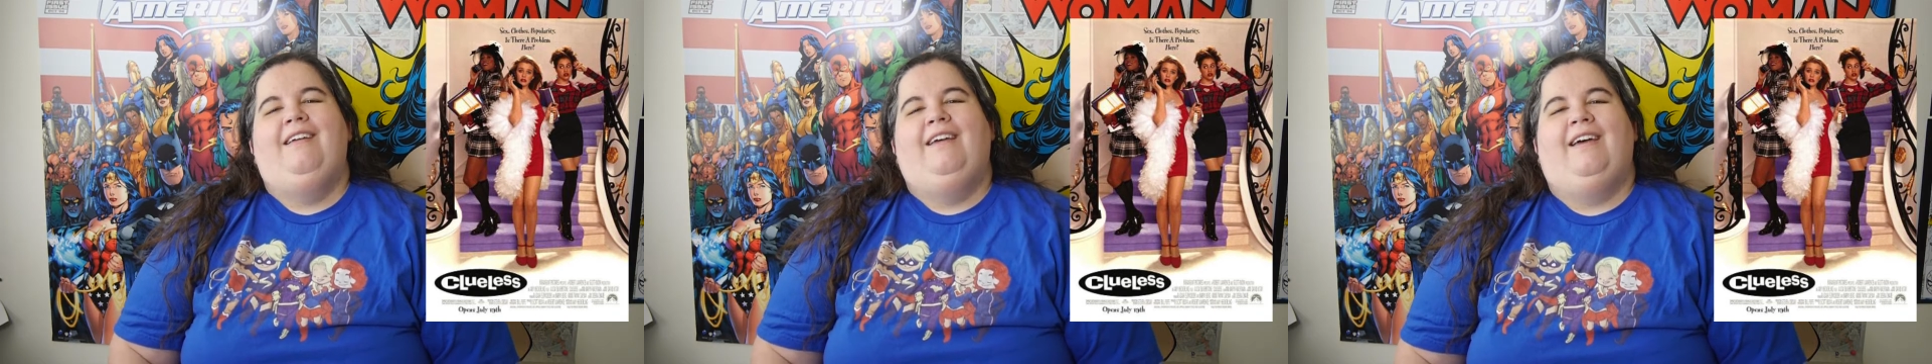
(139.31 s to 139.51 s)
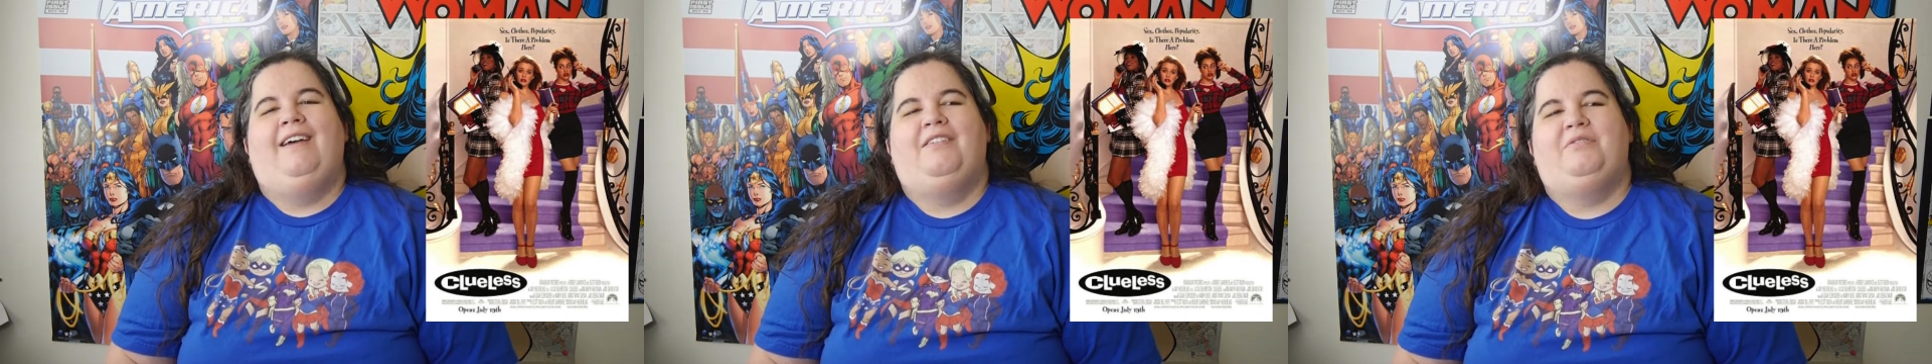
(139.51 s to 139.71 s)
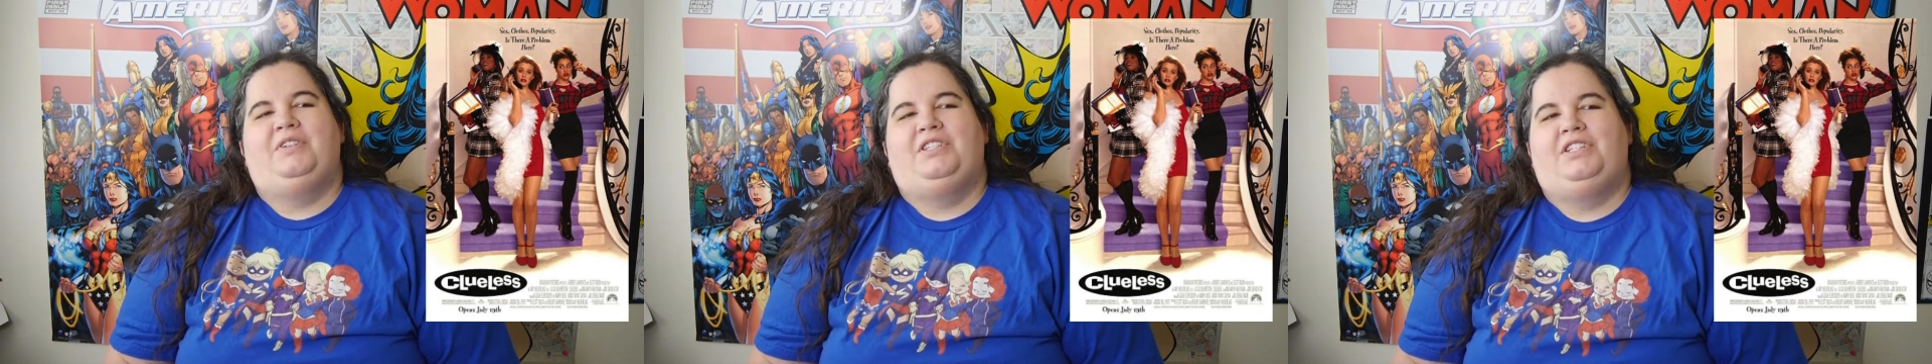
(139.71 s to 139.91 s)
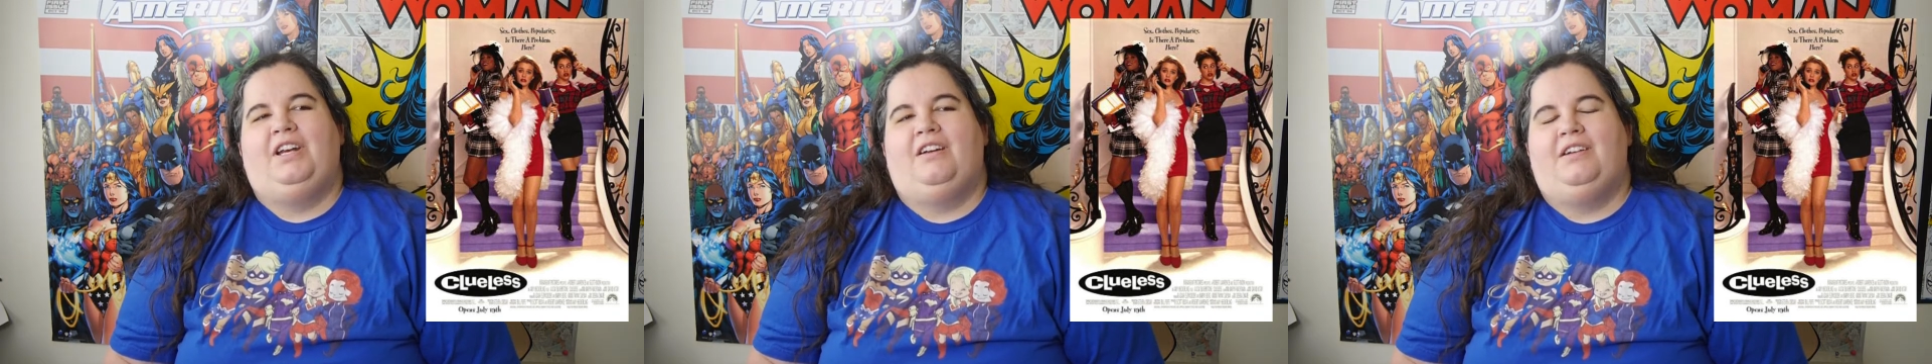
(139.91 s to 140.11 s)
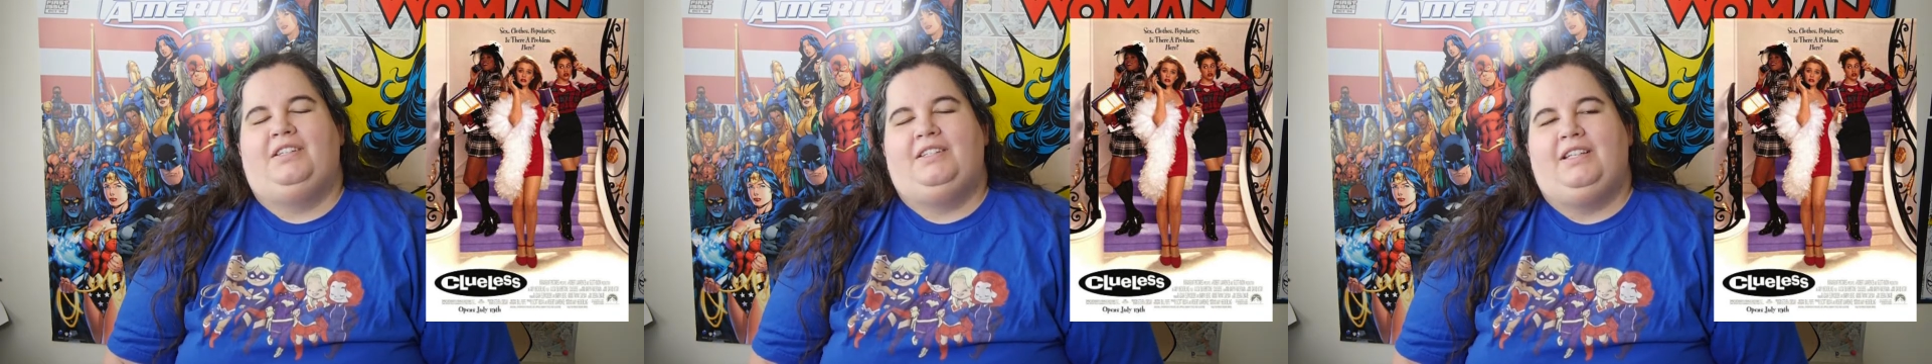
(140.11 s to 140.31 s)
with
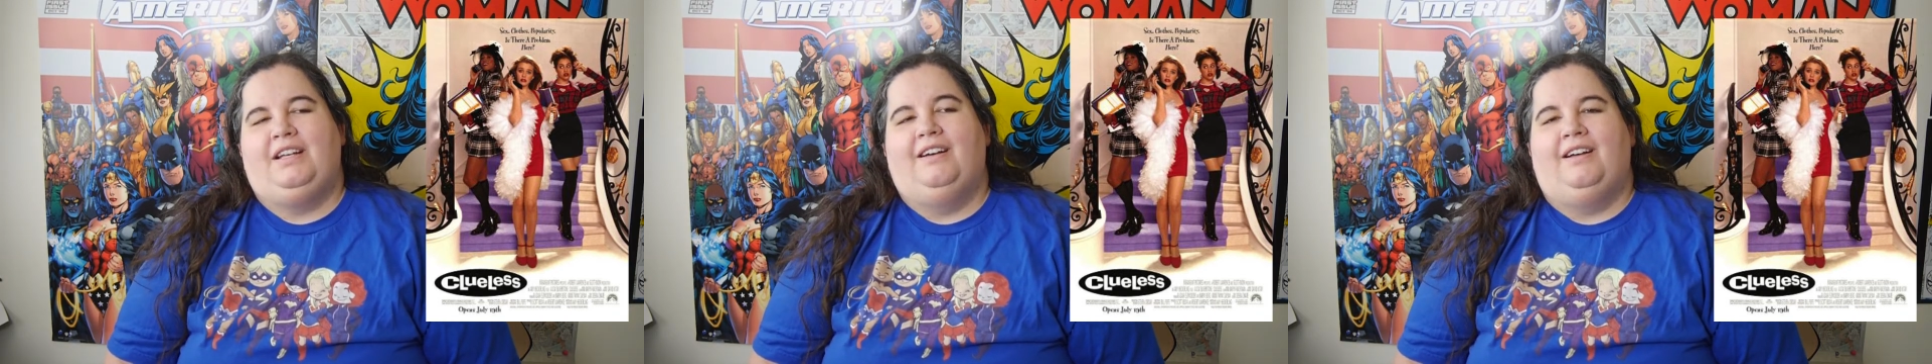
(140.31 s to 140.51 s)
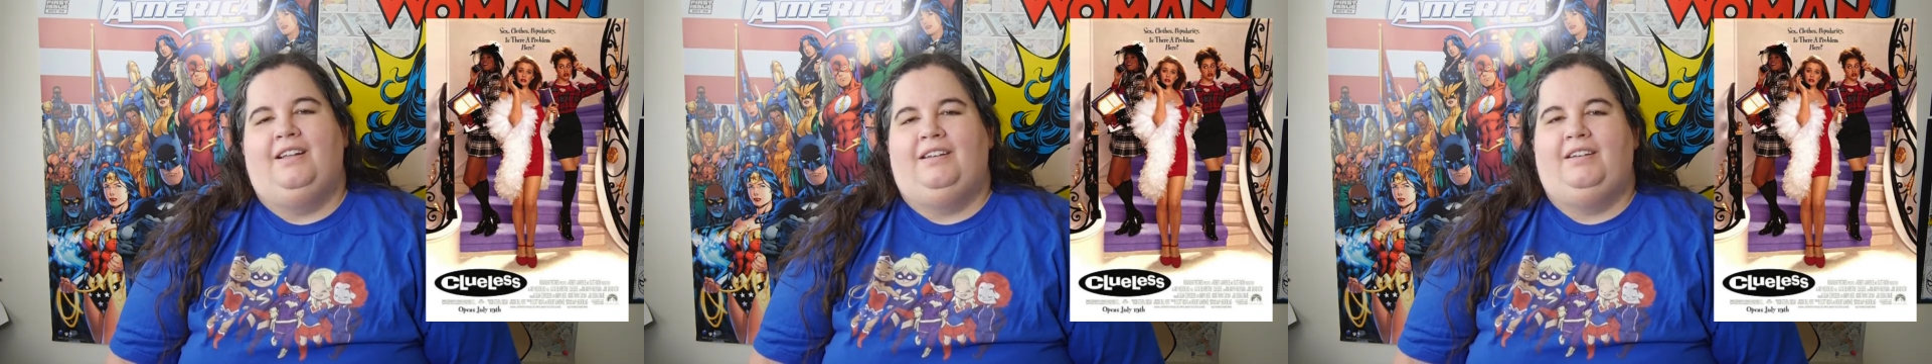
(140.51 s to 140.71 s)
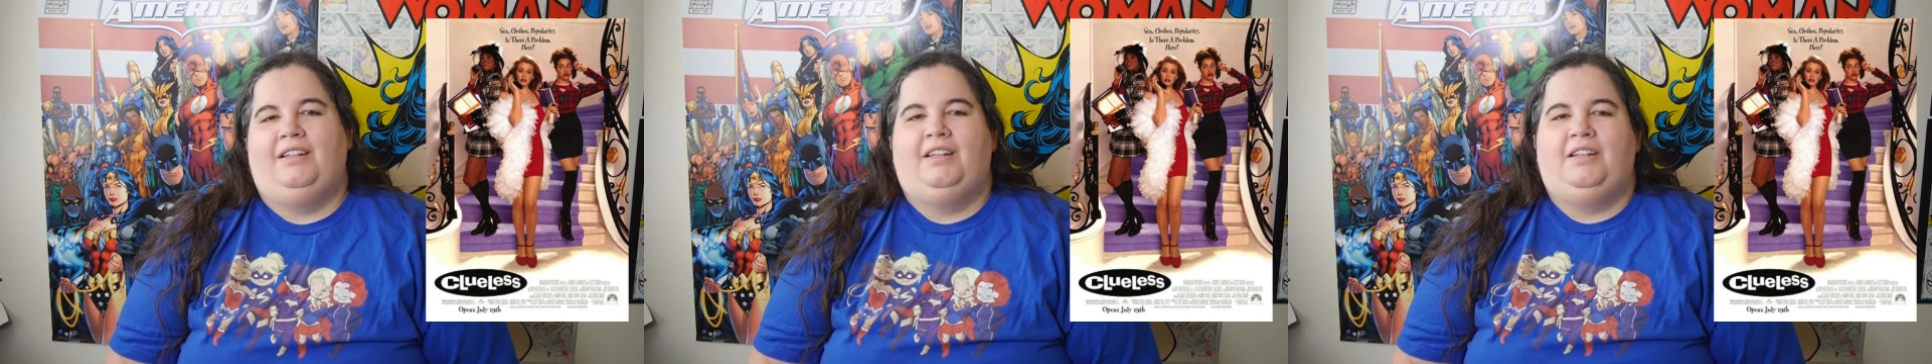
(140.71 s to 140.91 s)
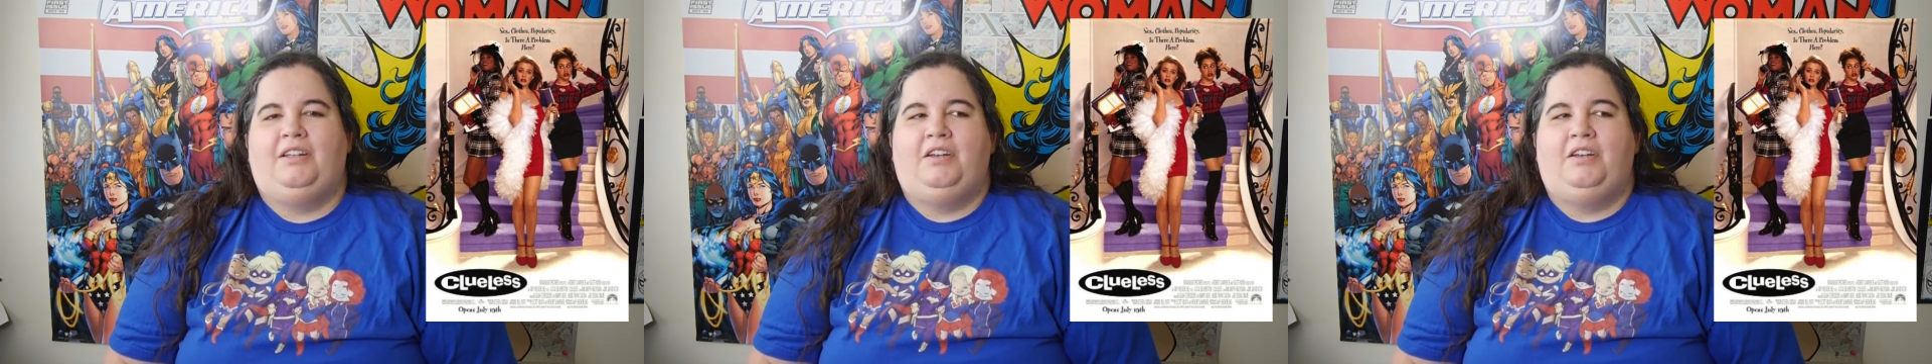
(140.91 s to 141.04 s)
Cher and Dion,